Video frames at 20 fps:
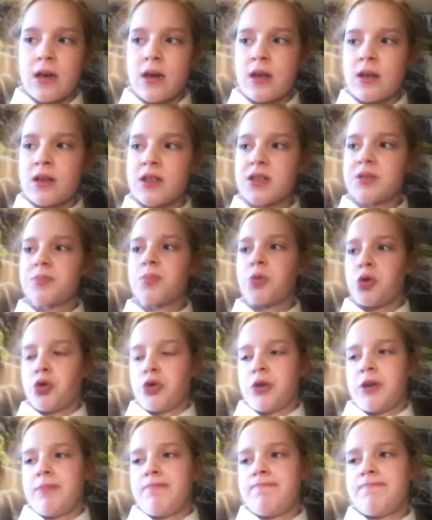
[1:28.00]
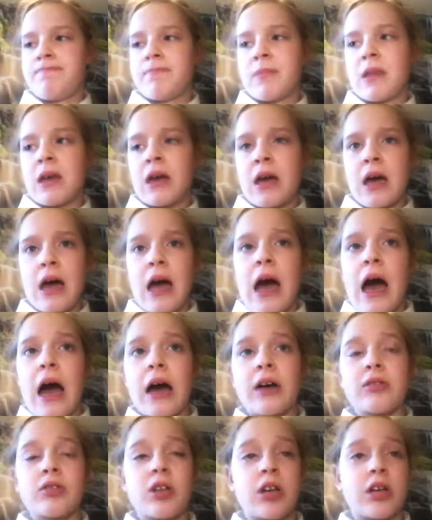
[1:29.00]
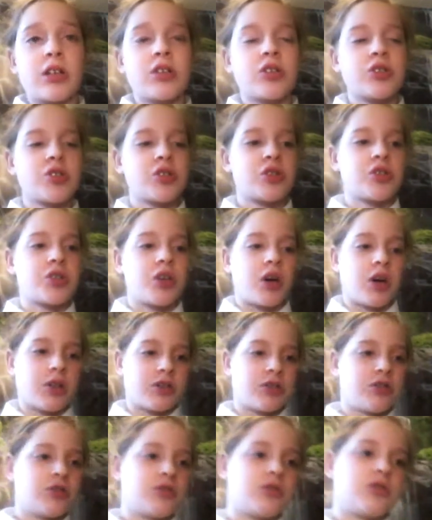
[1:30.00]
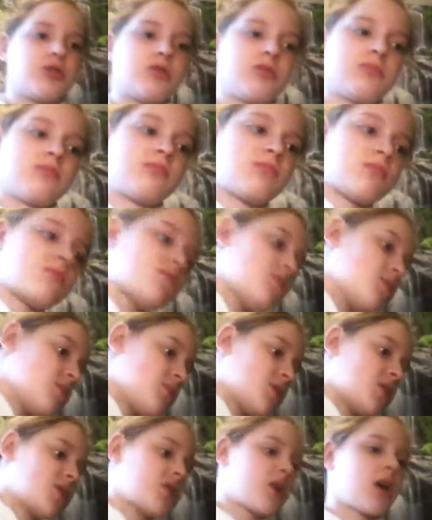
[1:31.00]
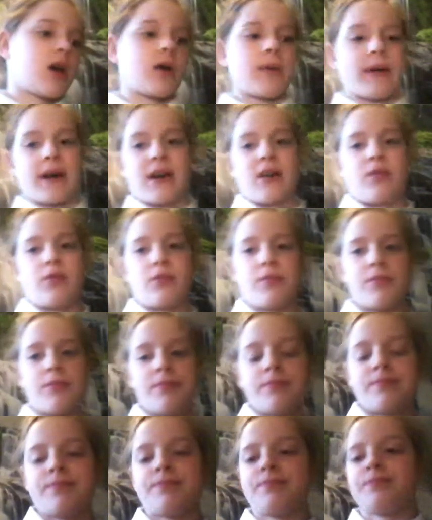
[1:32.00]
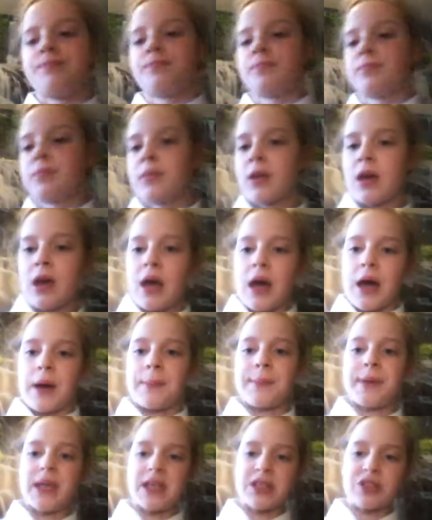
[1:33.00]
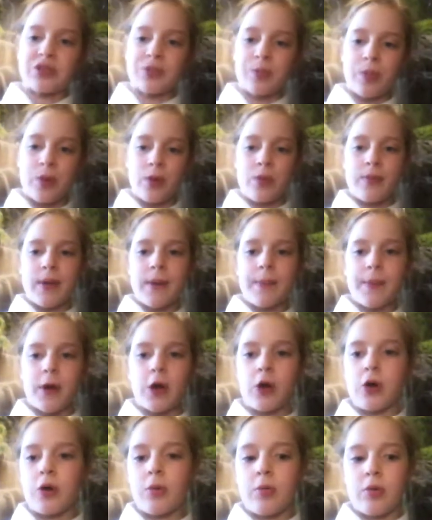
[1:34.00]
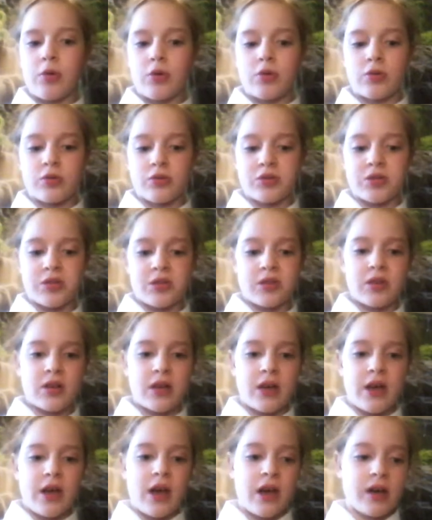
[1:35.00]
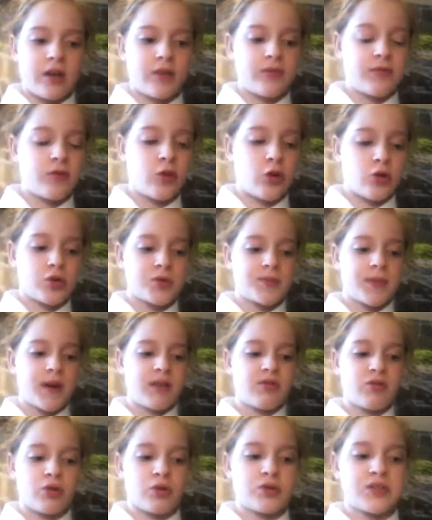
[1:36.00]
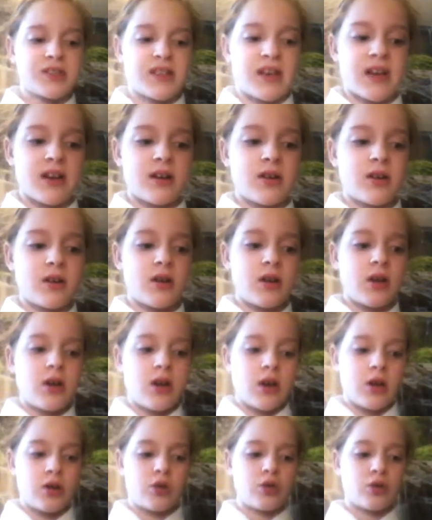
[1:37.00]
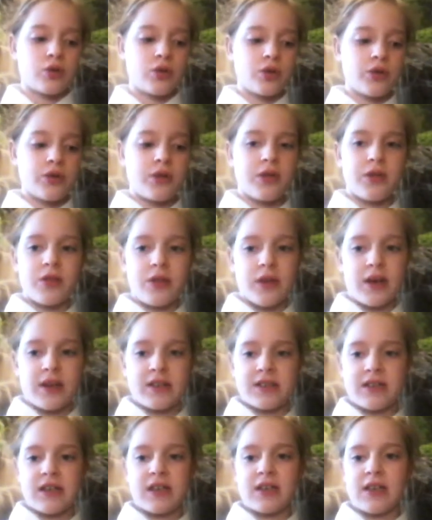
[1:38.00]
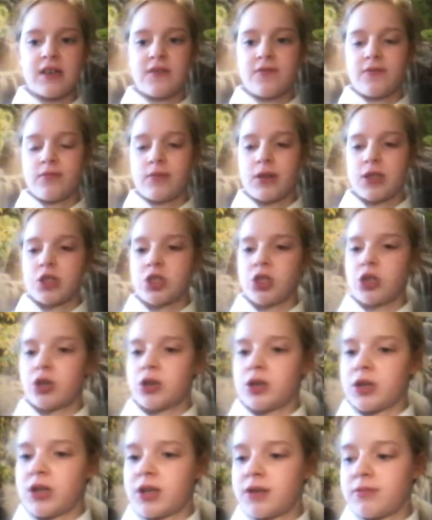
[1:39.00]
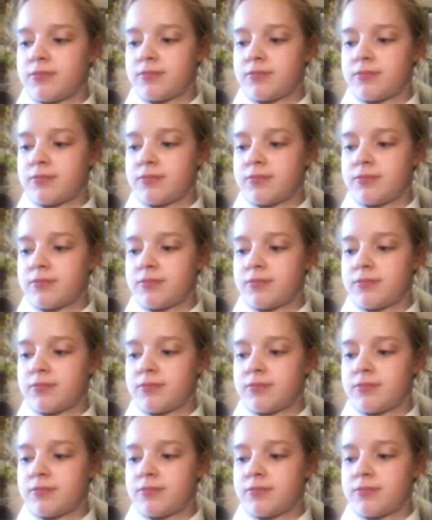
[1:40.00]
This morning, I just started to go out. I picked up all my Pokeballs, and of course my rucksack, and all of the things I need for my journey.